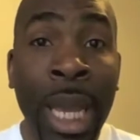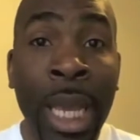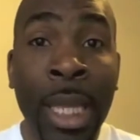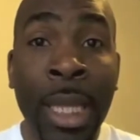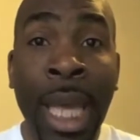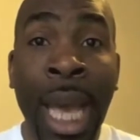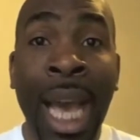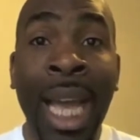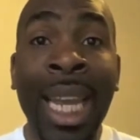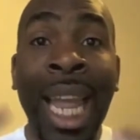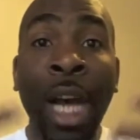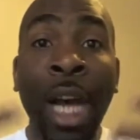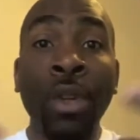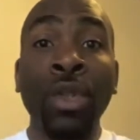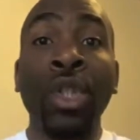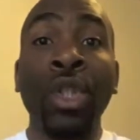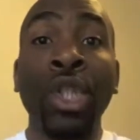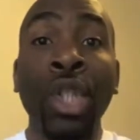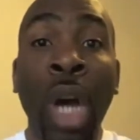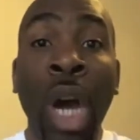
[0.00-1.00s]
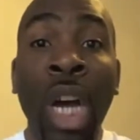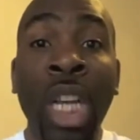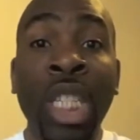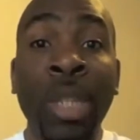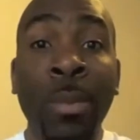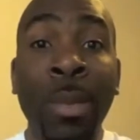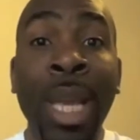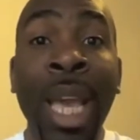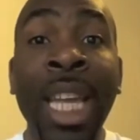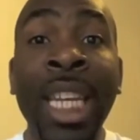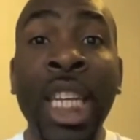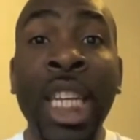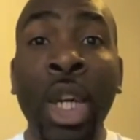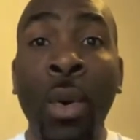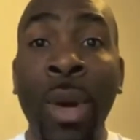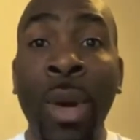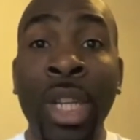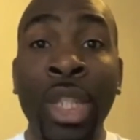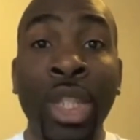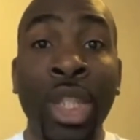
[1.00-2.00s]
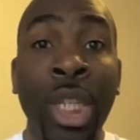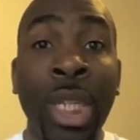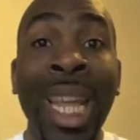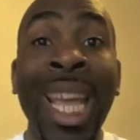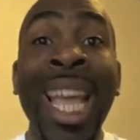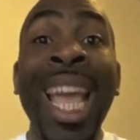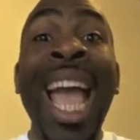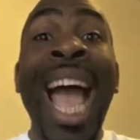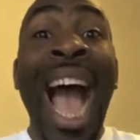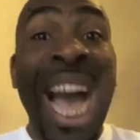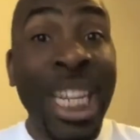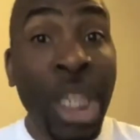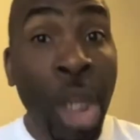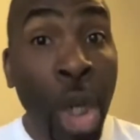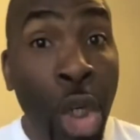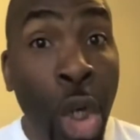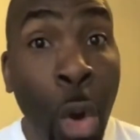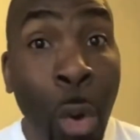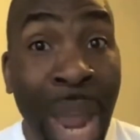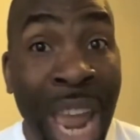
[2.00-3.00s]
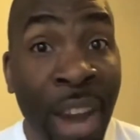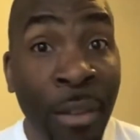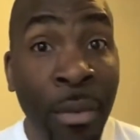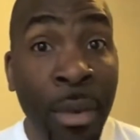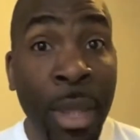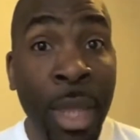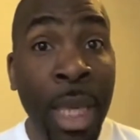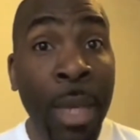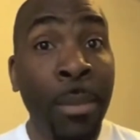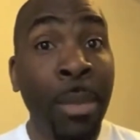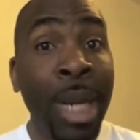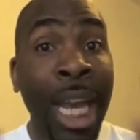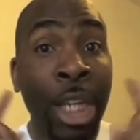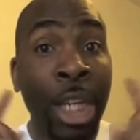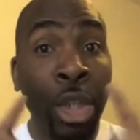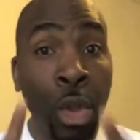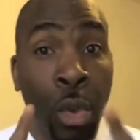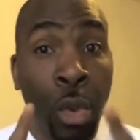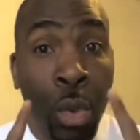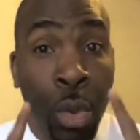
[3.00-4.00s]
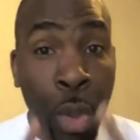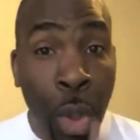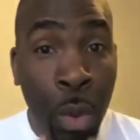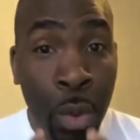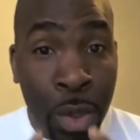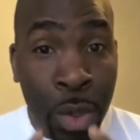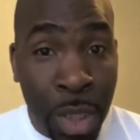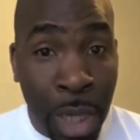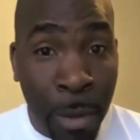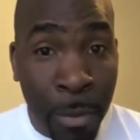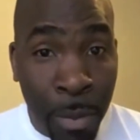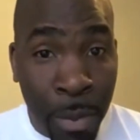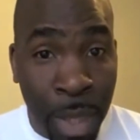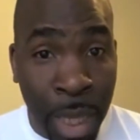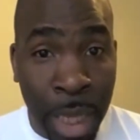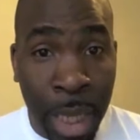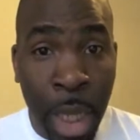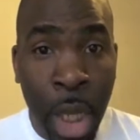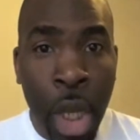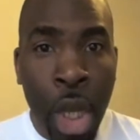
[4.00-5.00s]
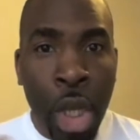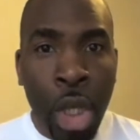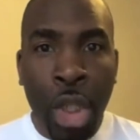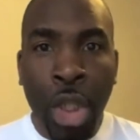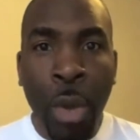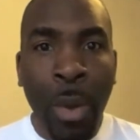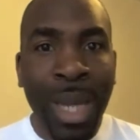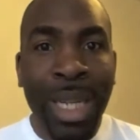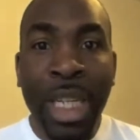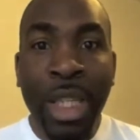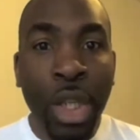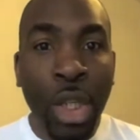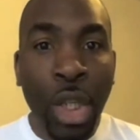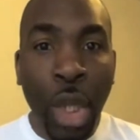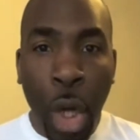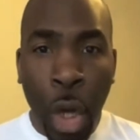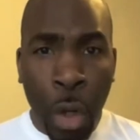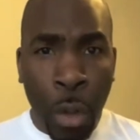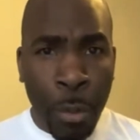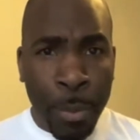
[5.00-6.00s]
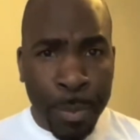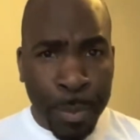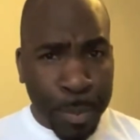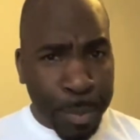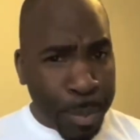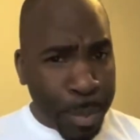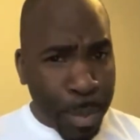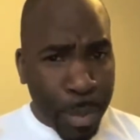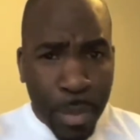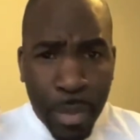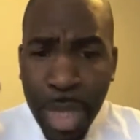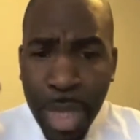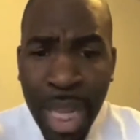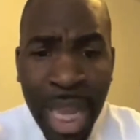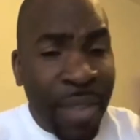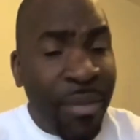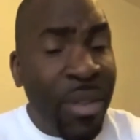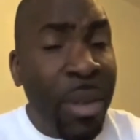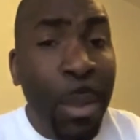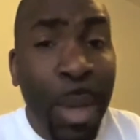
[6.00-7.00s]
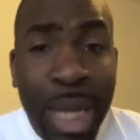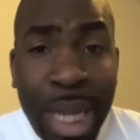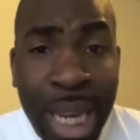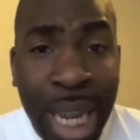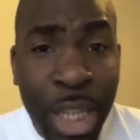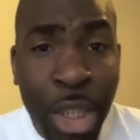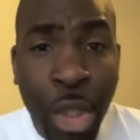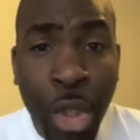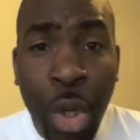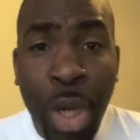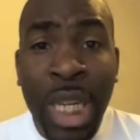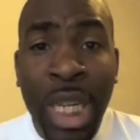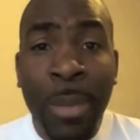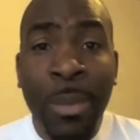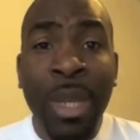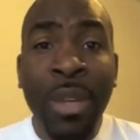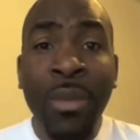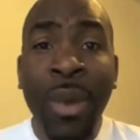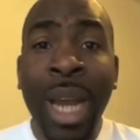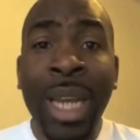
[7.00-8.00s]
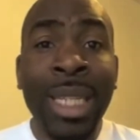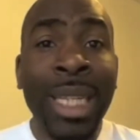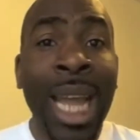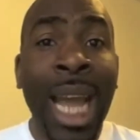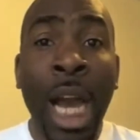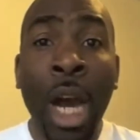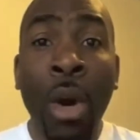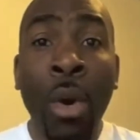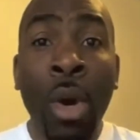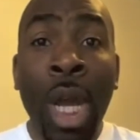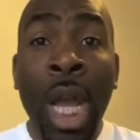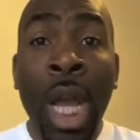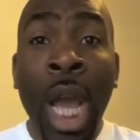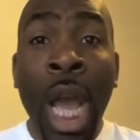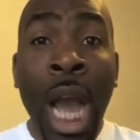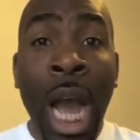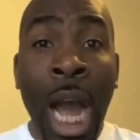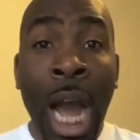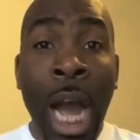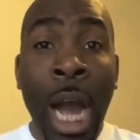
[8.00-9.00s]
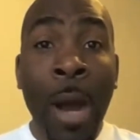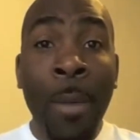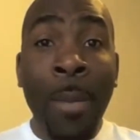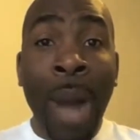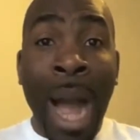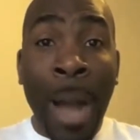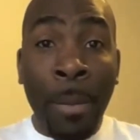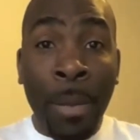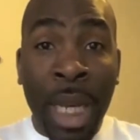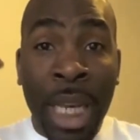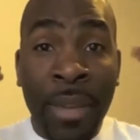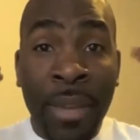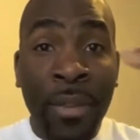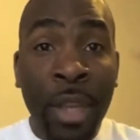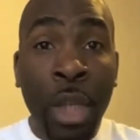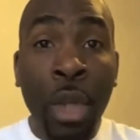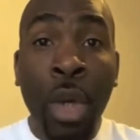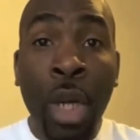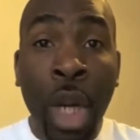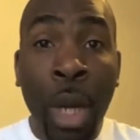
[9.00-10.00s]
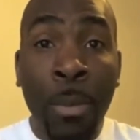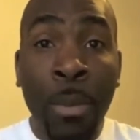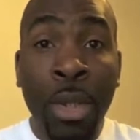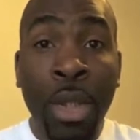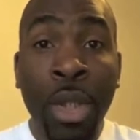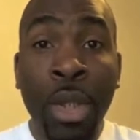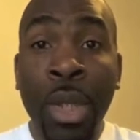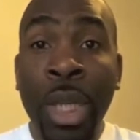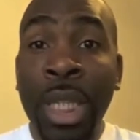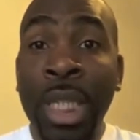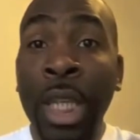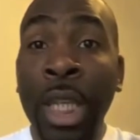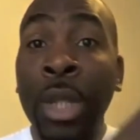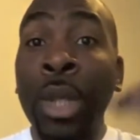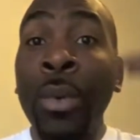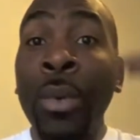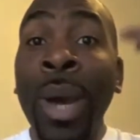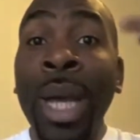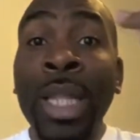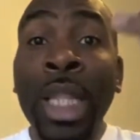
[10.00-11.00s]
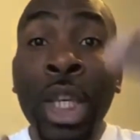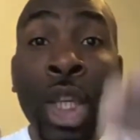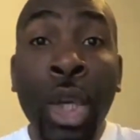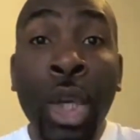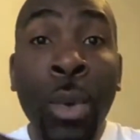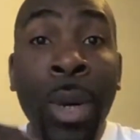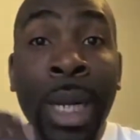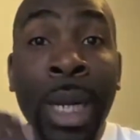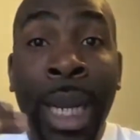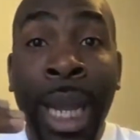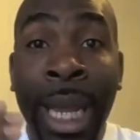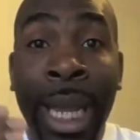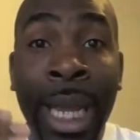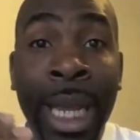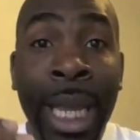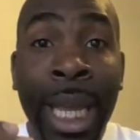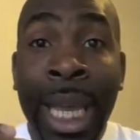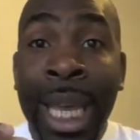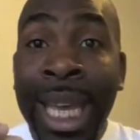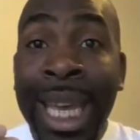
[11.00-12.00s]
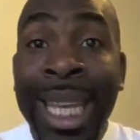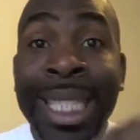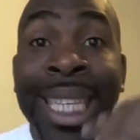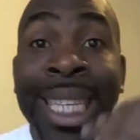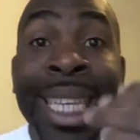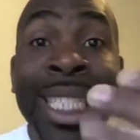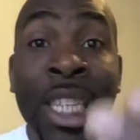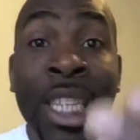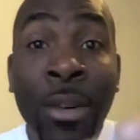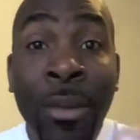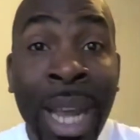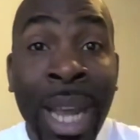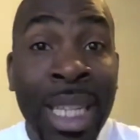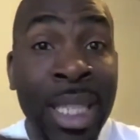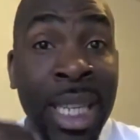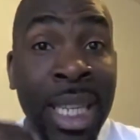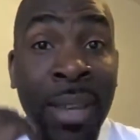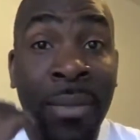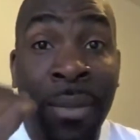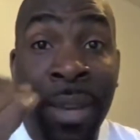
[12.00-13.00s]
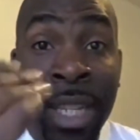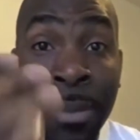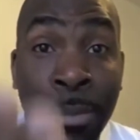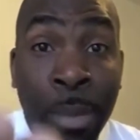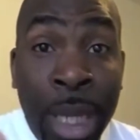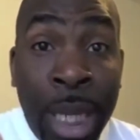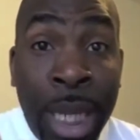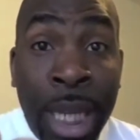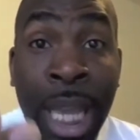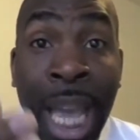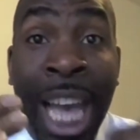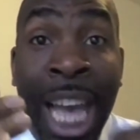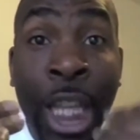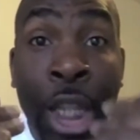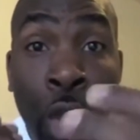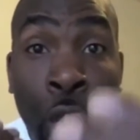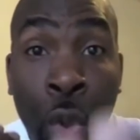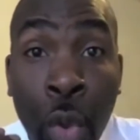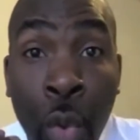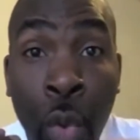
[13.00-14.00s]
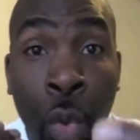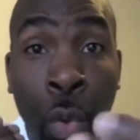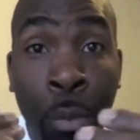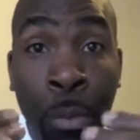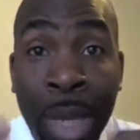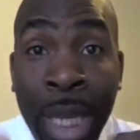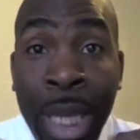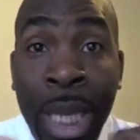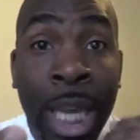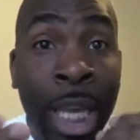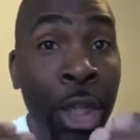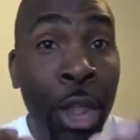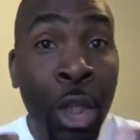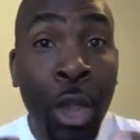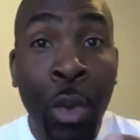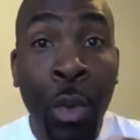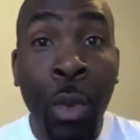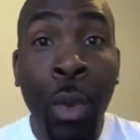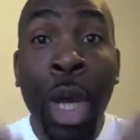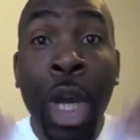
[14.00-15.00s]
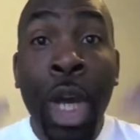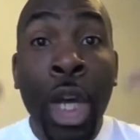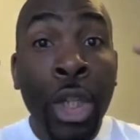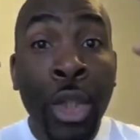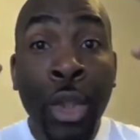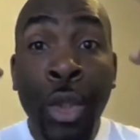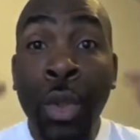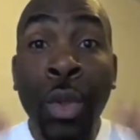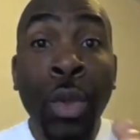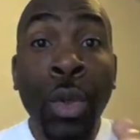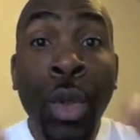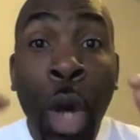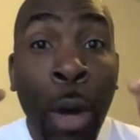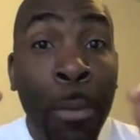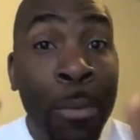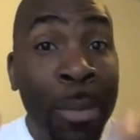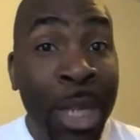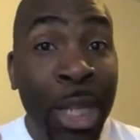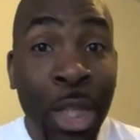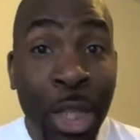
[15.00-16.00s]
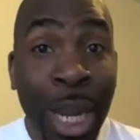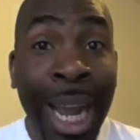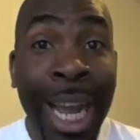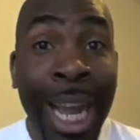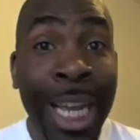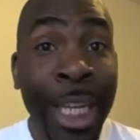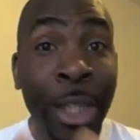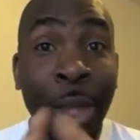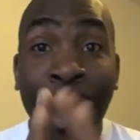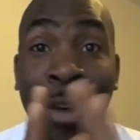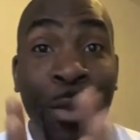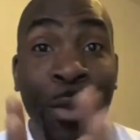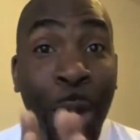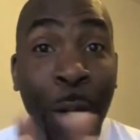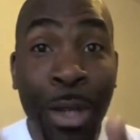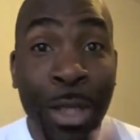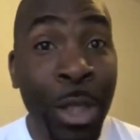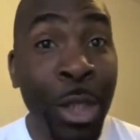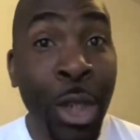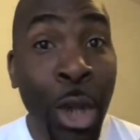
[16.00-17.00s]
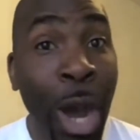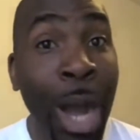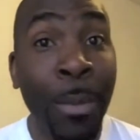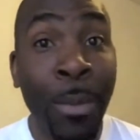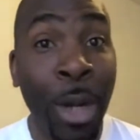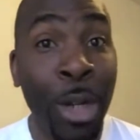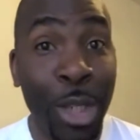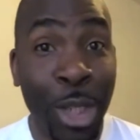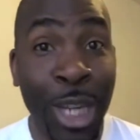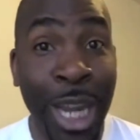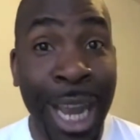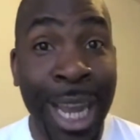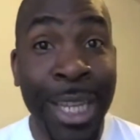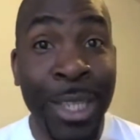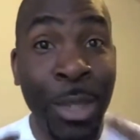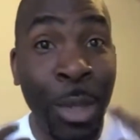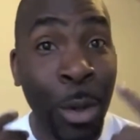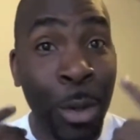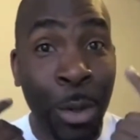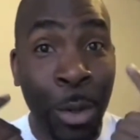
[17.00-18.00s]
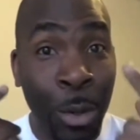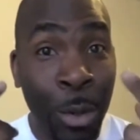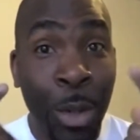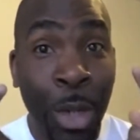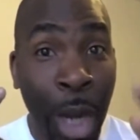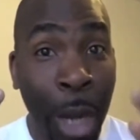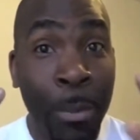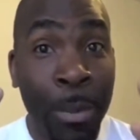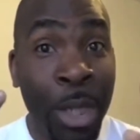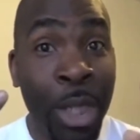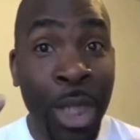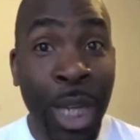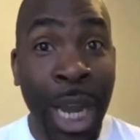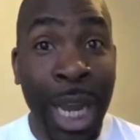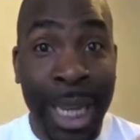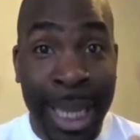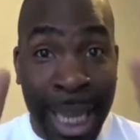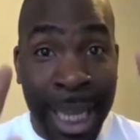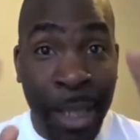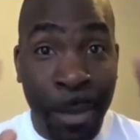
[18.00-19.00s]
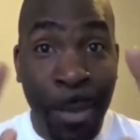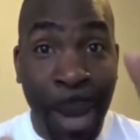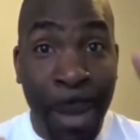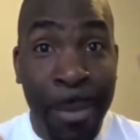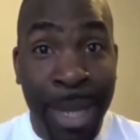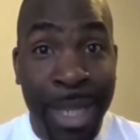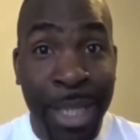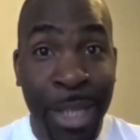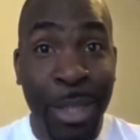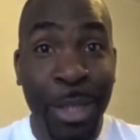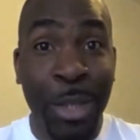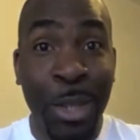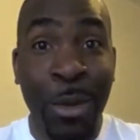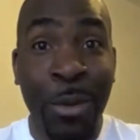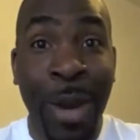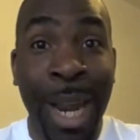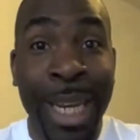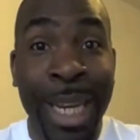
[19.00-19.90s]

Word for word: that allows you to ask me any question. I don't know everything, but I do know something. So I need to know everybody that's joining me right now. Um, I'm giving you an opportunity throughout the Q&A. It's interactive. It's me and you, me and you. Do not be shy. You haven't got, you know, I'm not shy, so you can't be shy. Guess my message to you right